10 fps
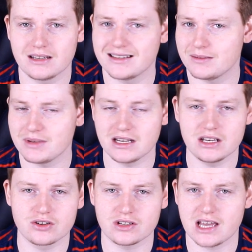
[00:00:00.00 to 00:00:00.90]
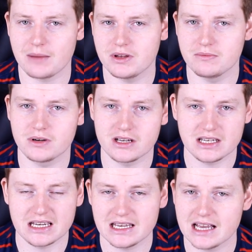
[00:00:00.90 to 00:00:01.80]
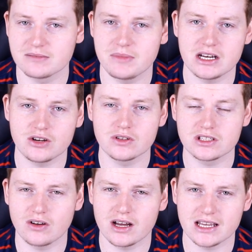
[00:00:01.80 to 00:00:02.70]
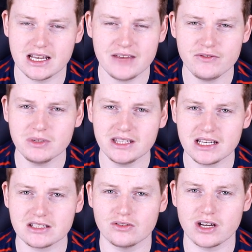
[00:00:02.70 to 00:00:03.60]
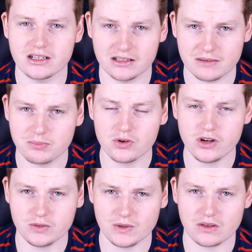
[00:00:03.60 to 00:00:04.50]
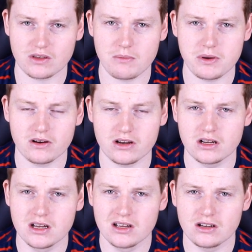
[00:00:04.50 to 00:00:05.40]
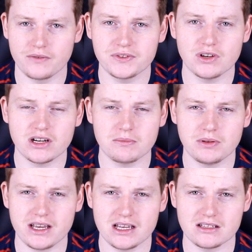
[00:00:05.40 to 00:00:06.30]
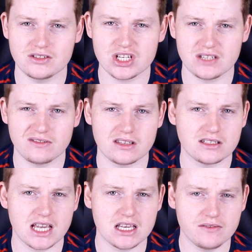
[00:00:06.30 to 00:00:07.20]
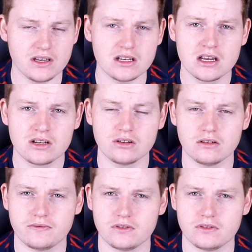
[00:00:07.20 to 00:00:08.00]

I mean, injuries happen, but yeah, he hasn't been a good signing. And even when they signed, the Broncos went through that period of signing players just for the sake of it, not